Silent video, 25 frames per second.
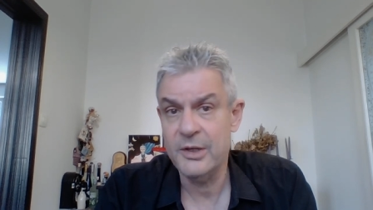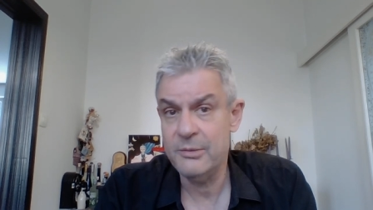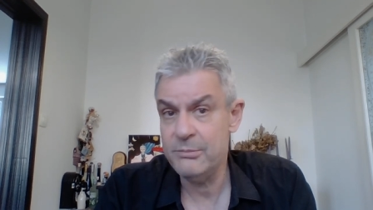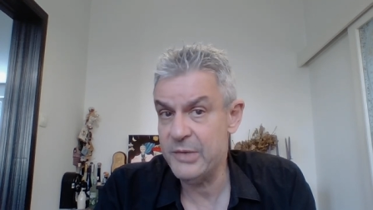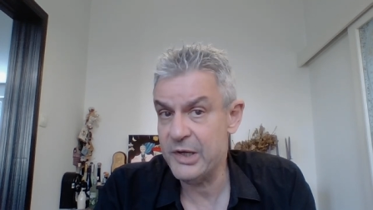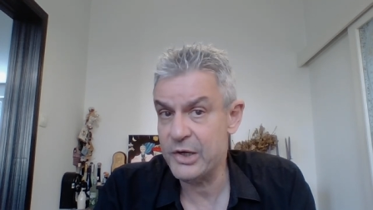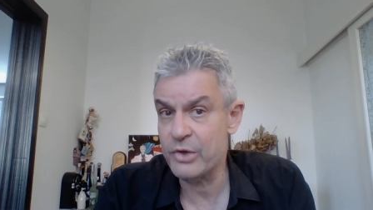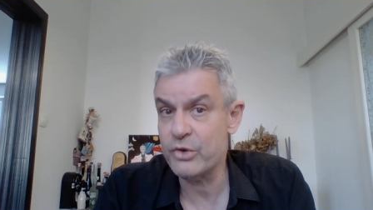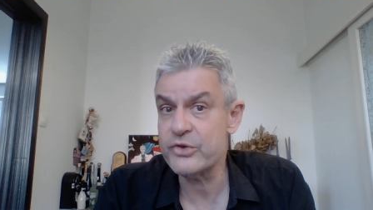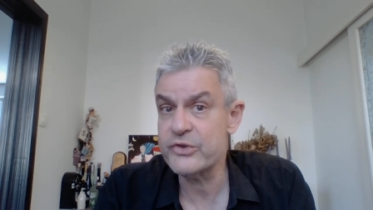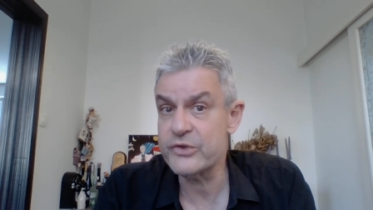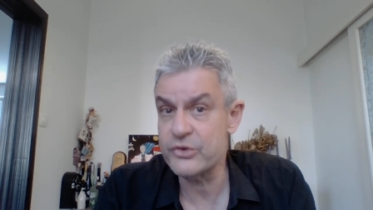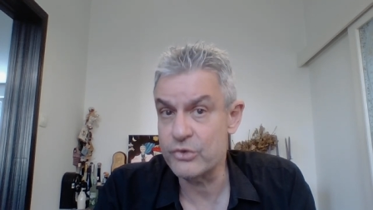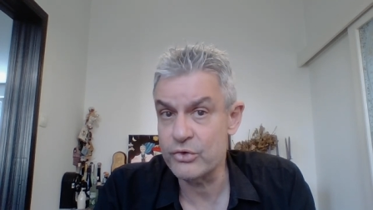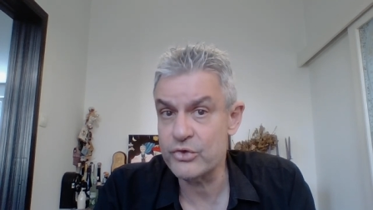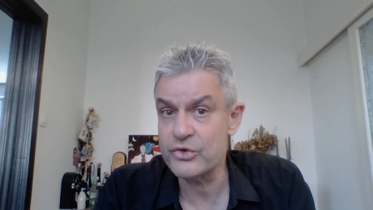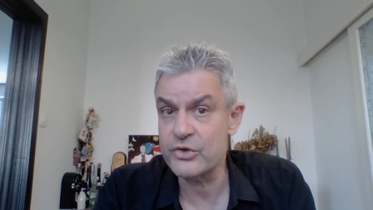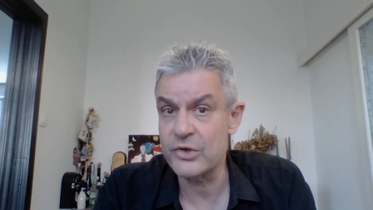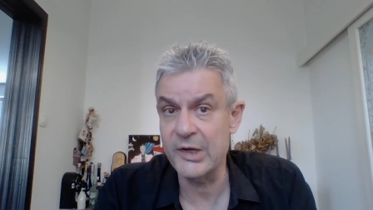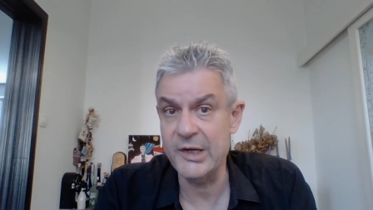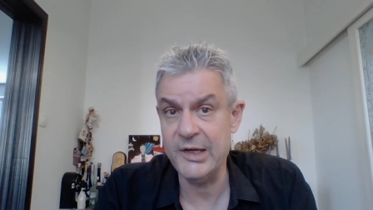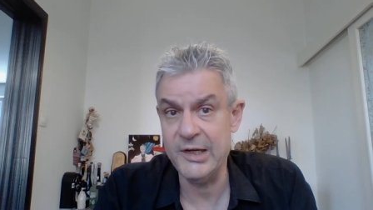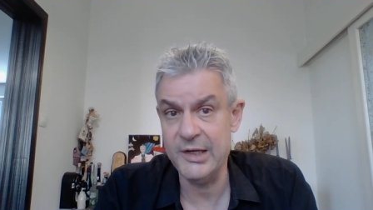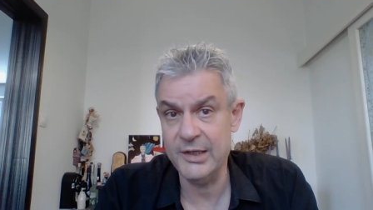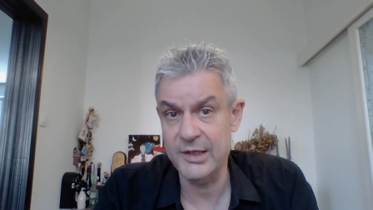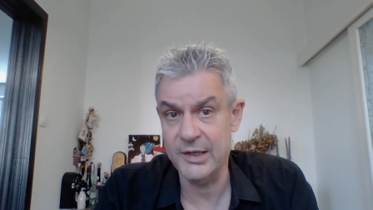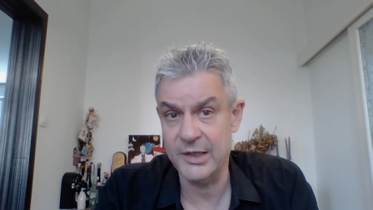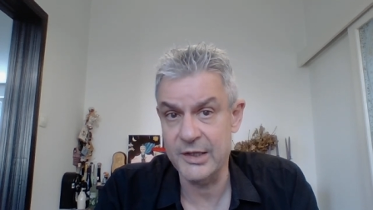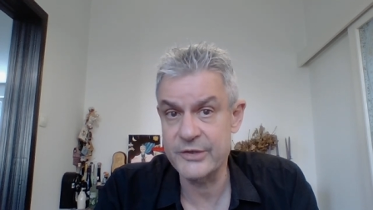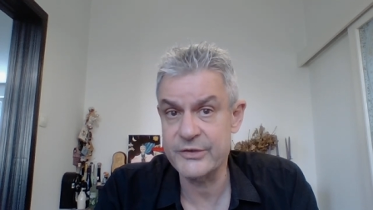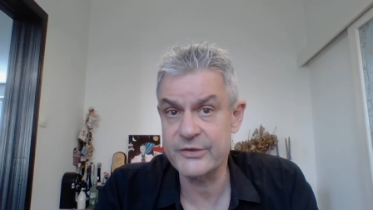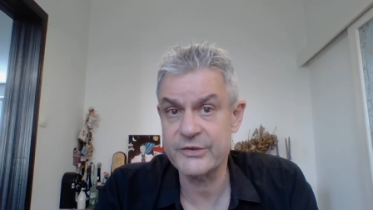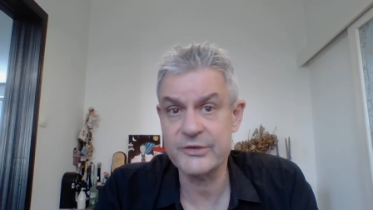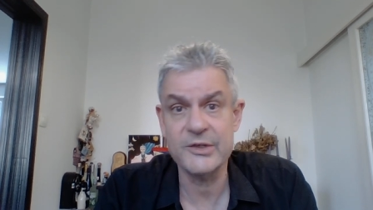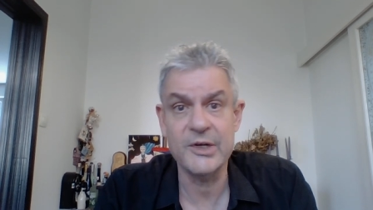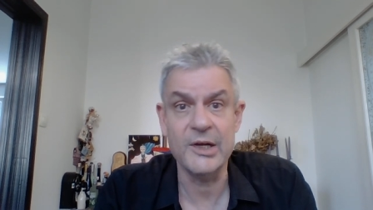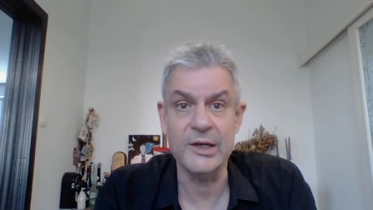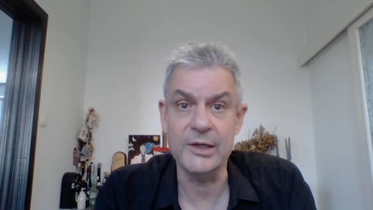because usually he
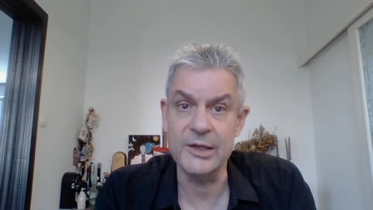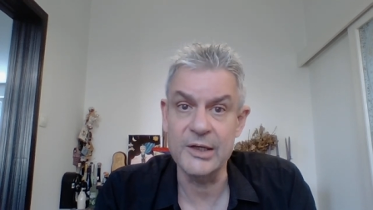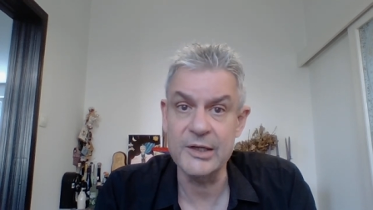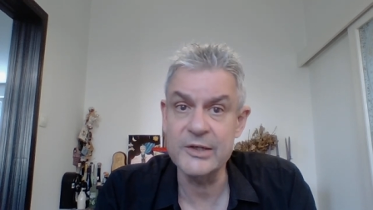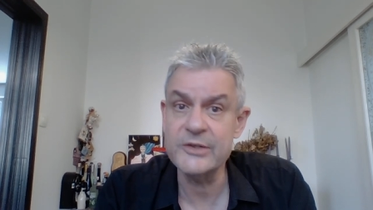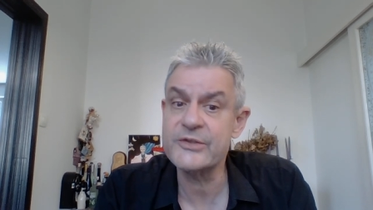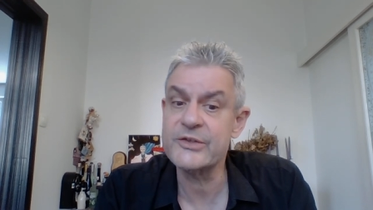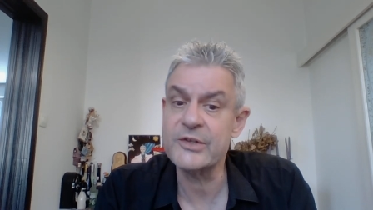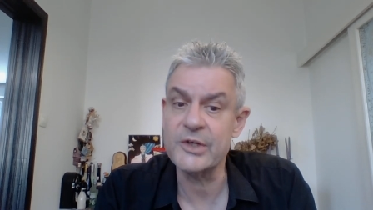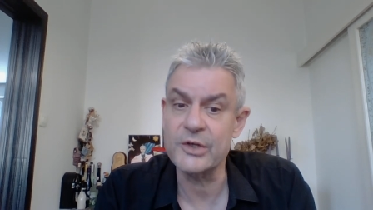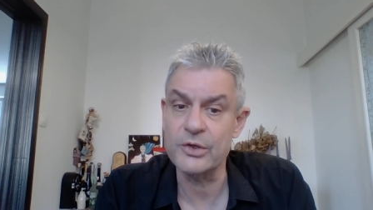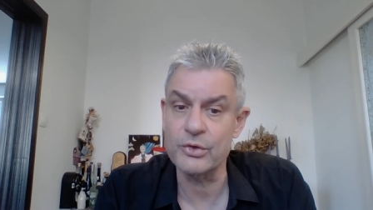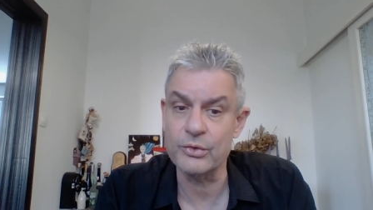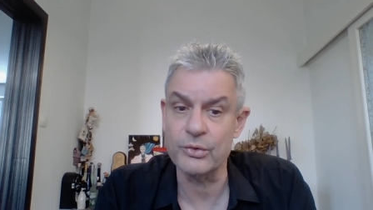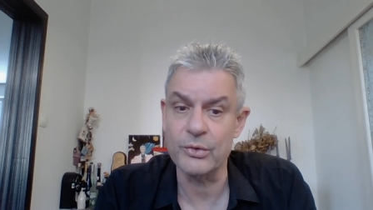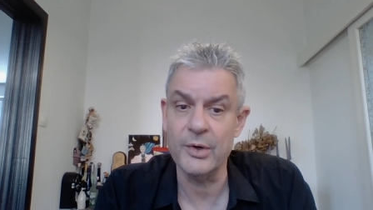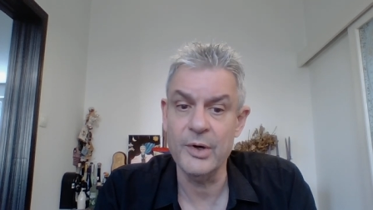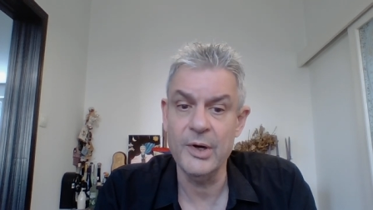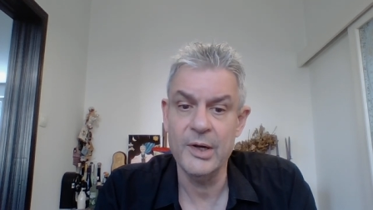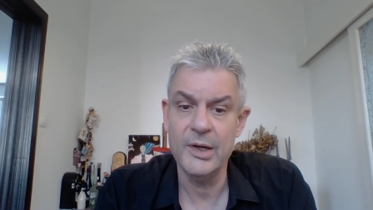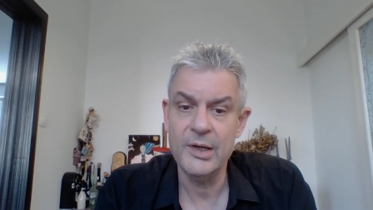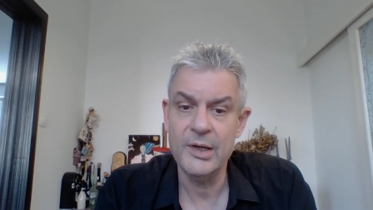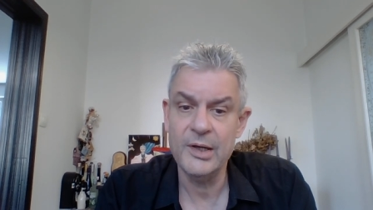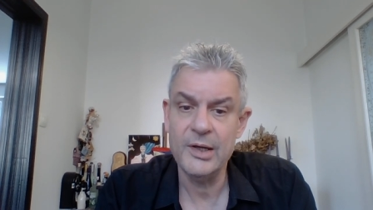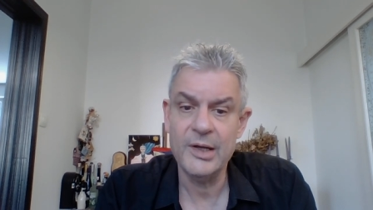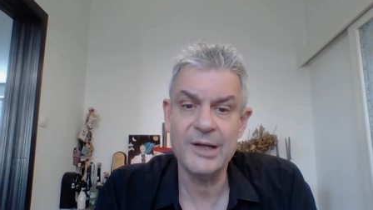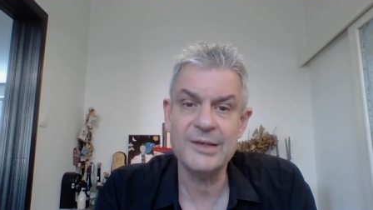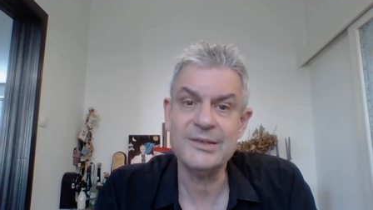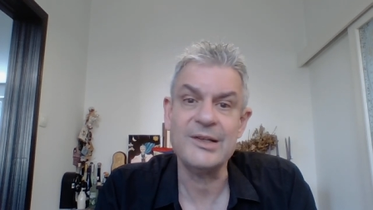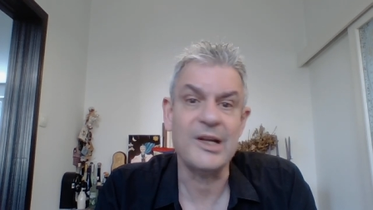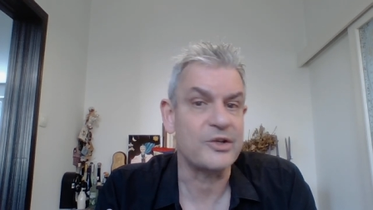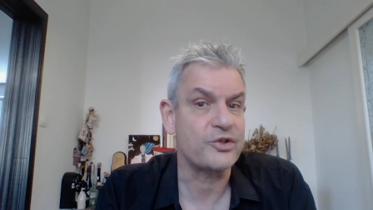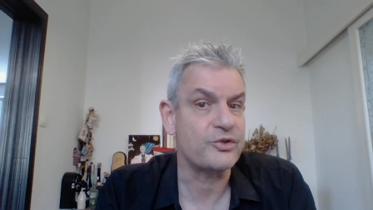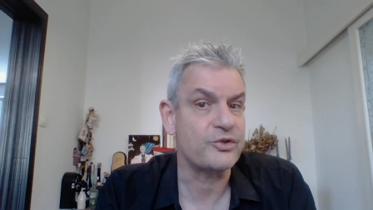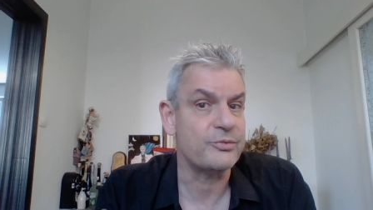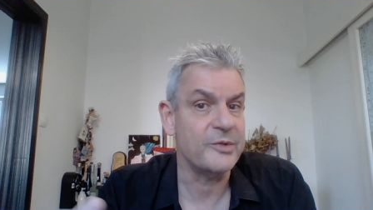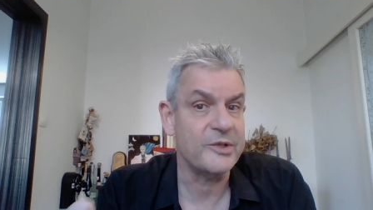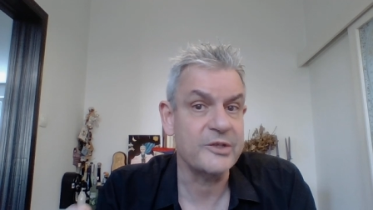has an insecure
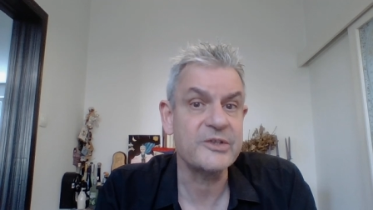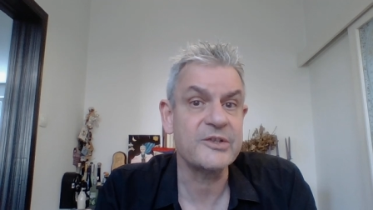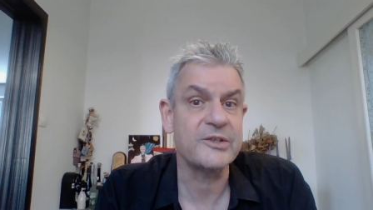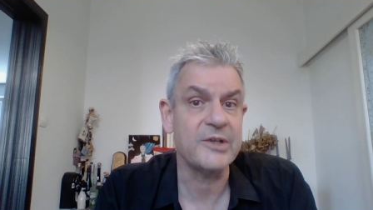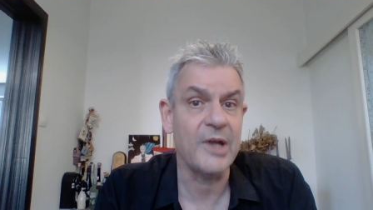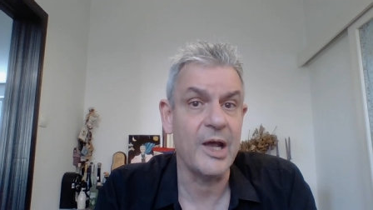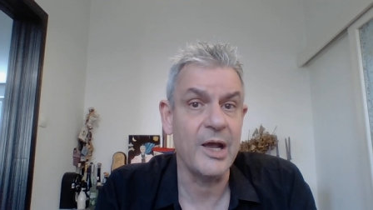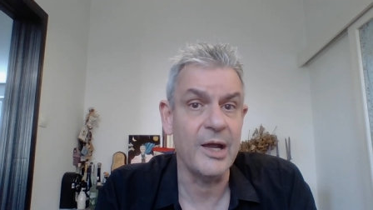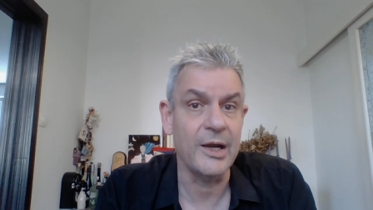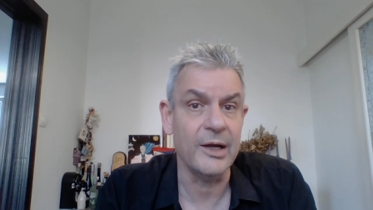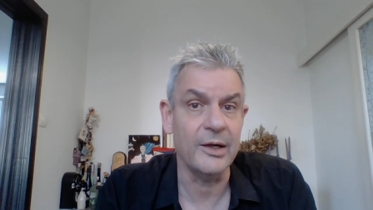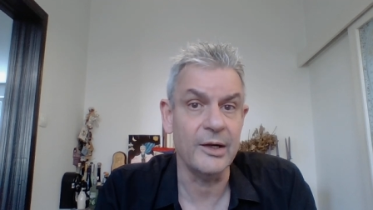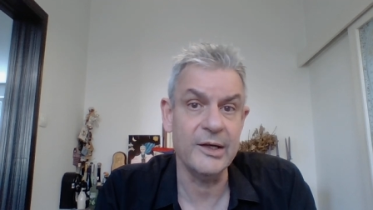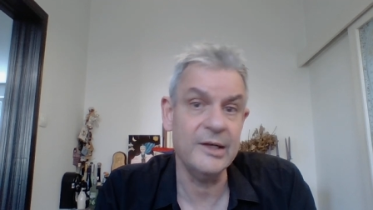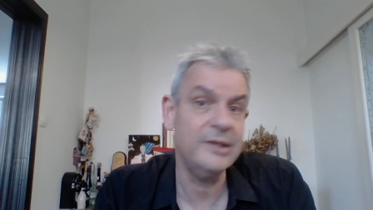attachment style,